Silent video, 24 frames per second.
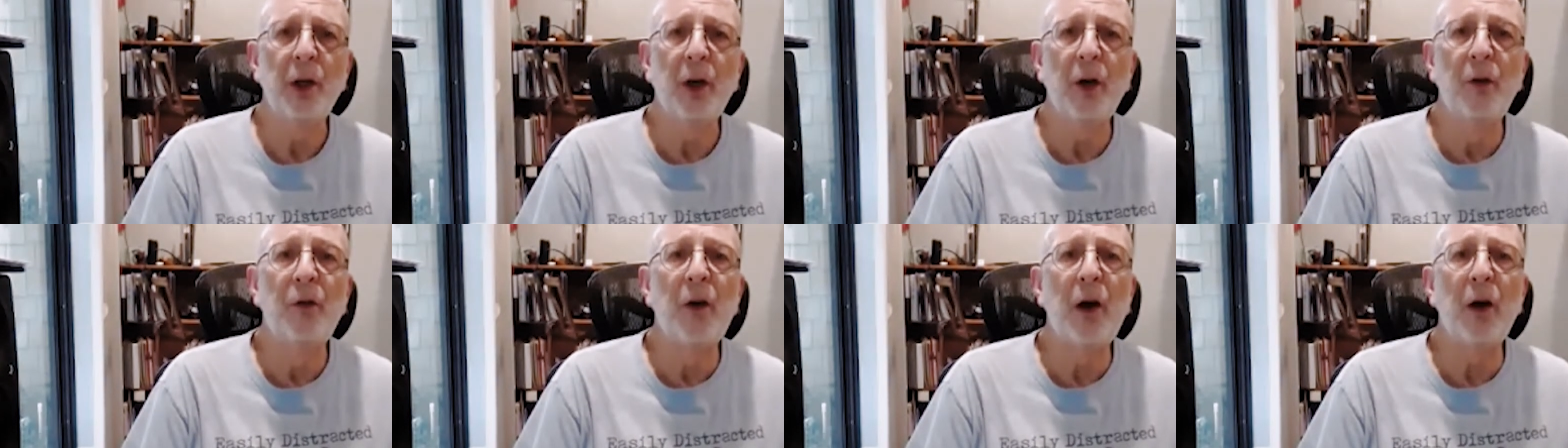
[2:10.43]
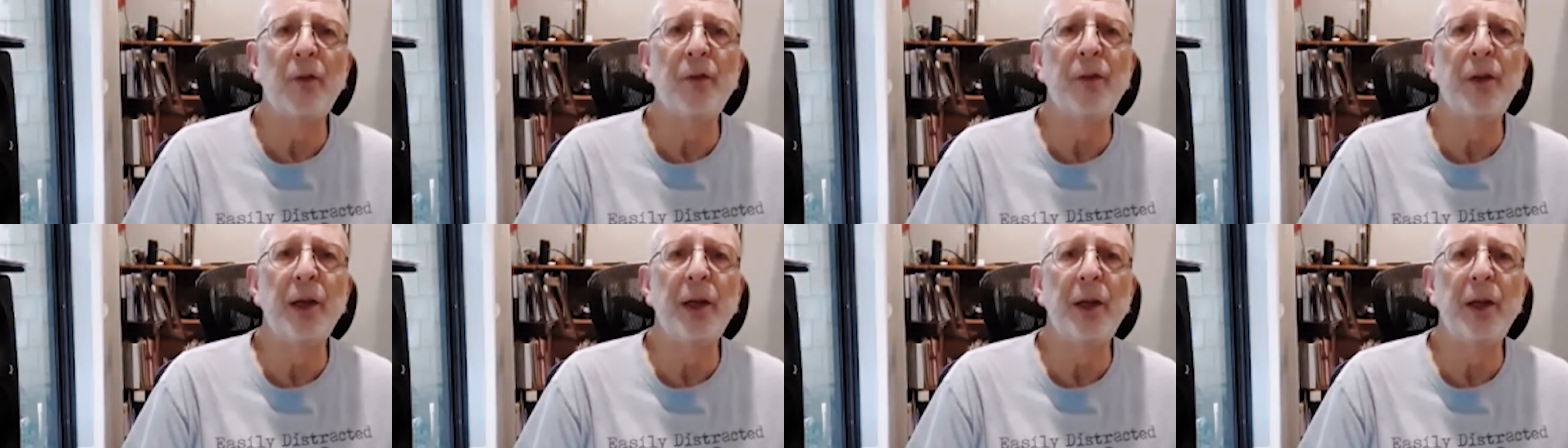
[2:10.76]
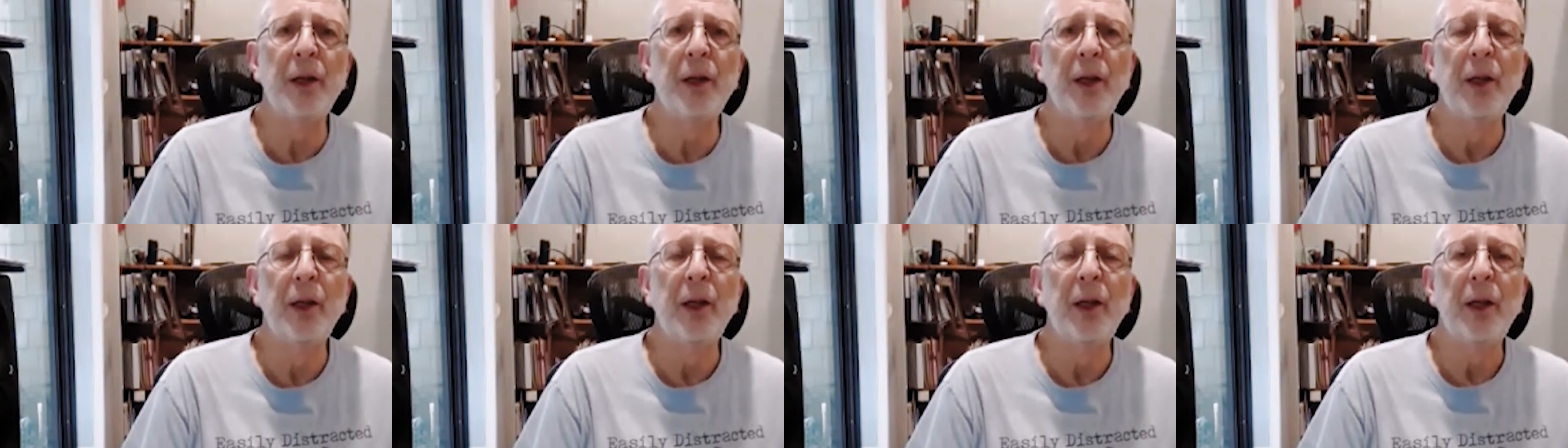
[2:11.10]

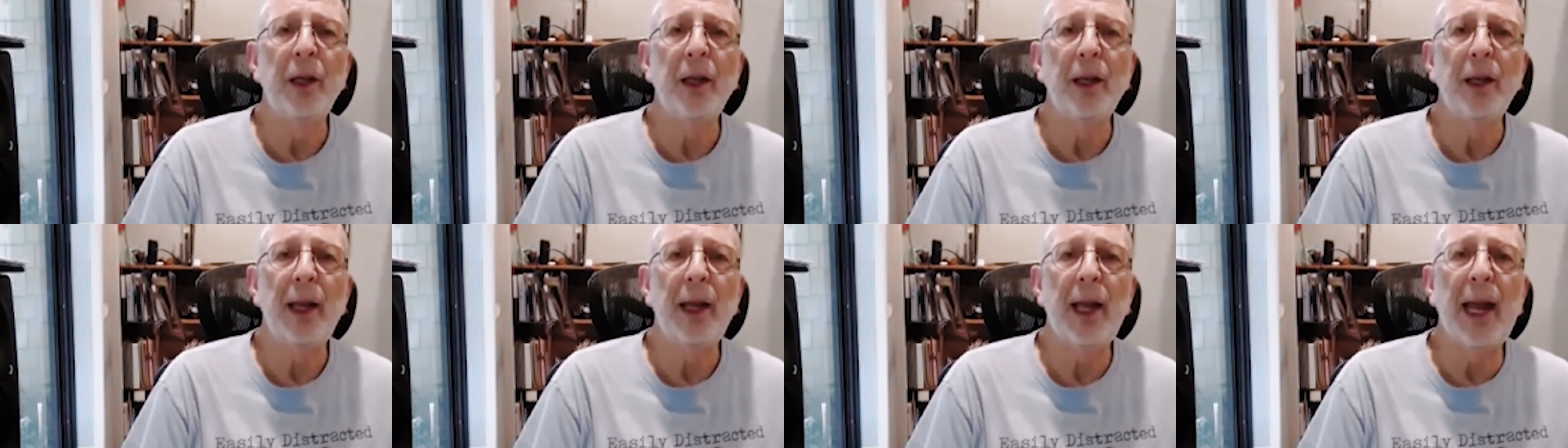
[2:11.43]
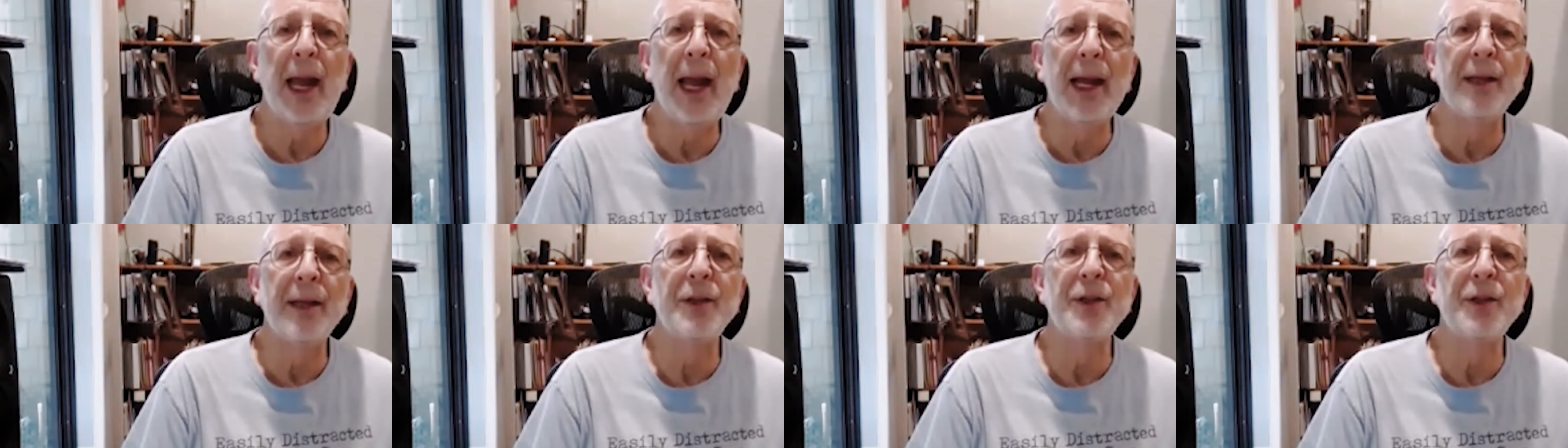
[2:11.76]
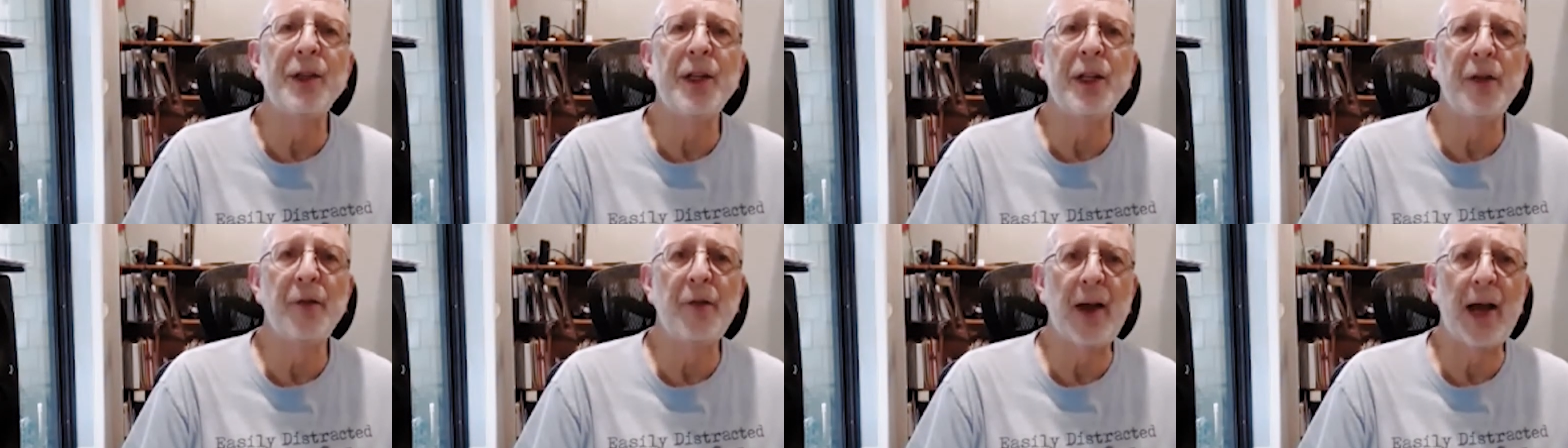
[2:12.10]
Evolven adds
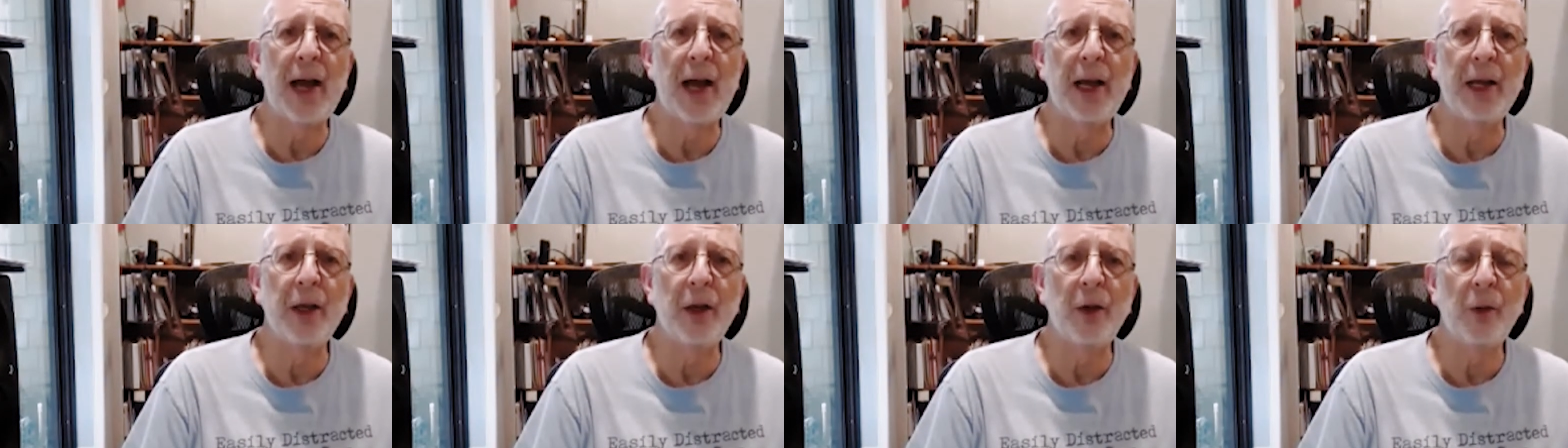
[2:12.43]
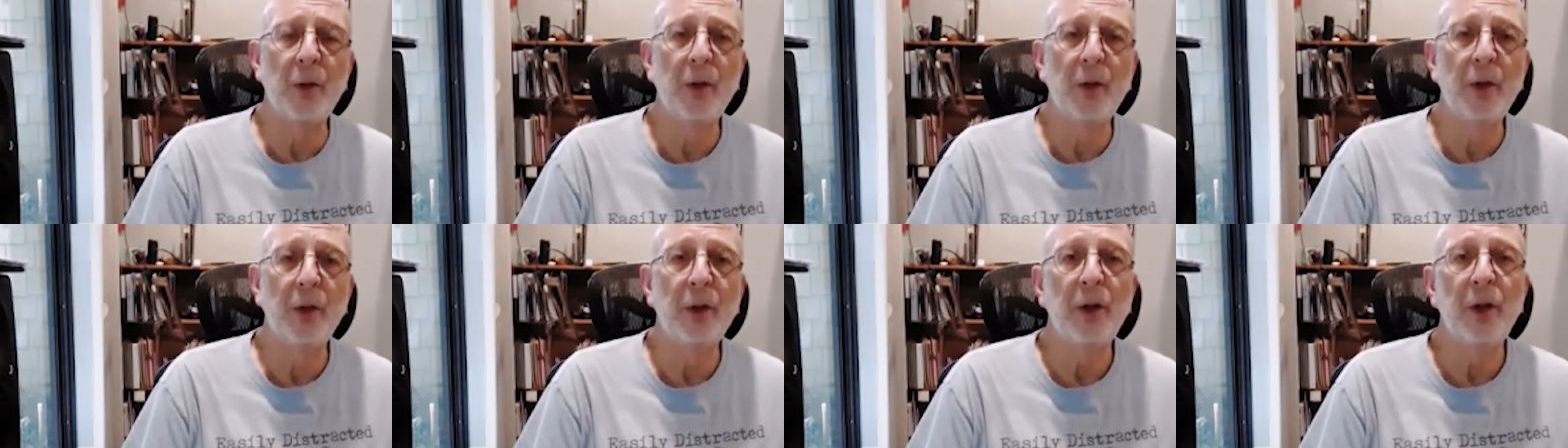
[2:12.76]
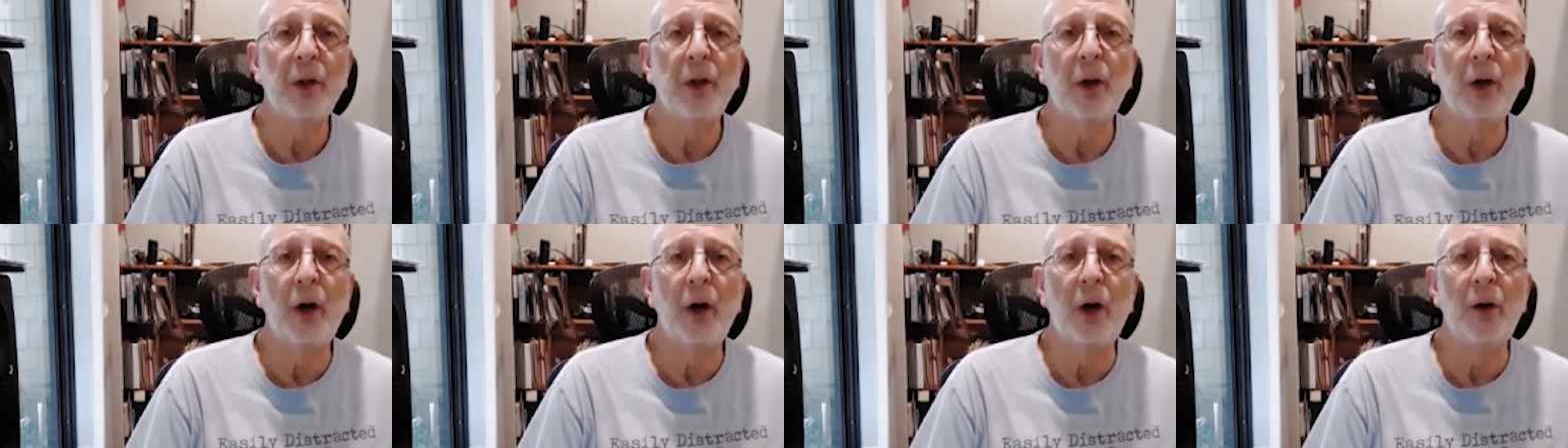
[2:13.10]
to the value
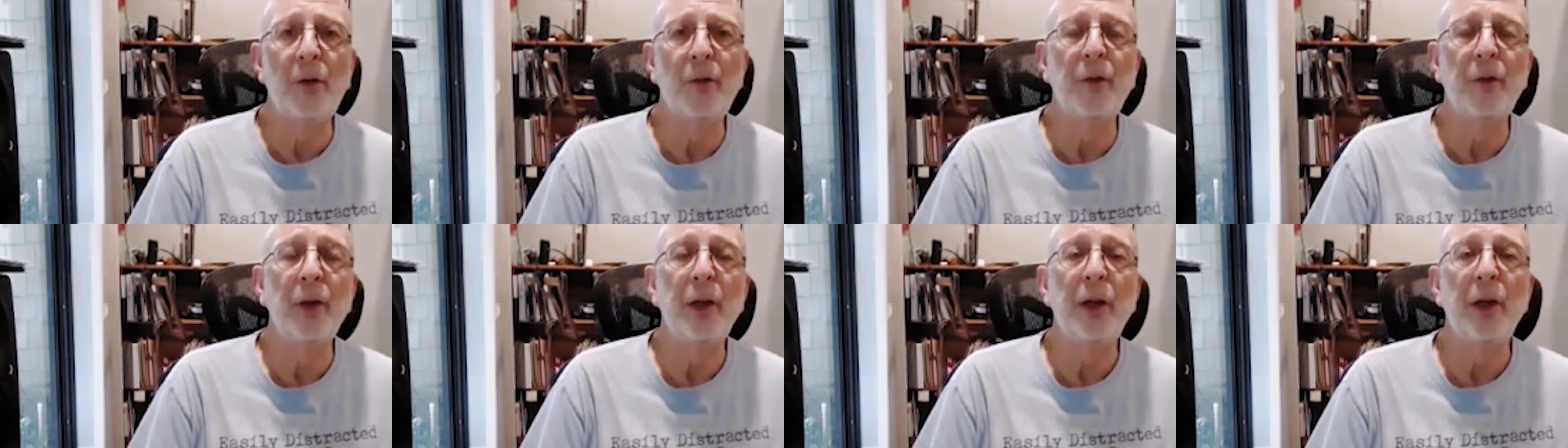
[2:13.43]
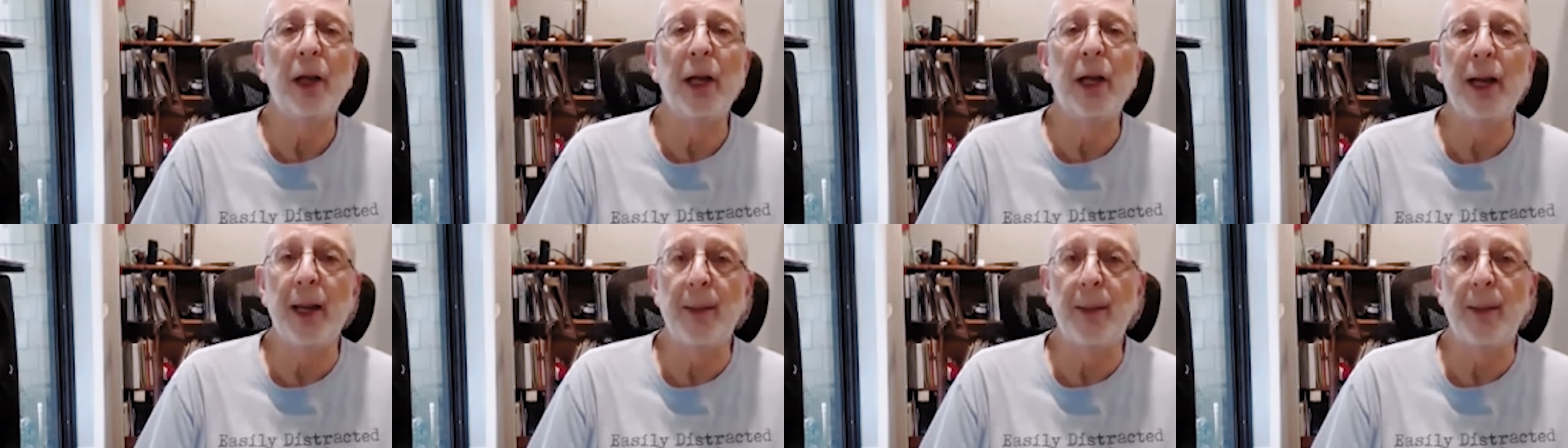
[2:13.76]
of an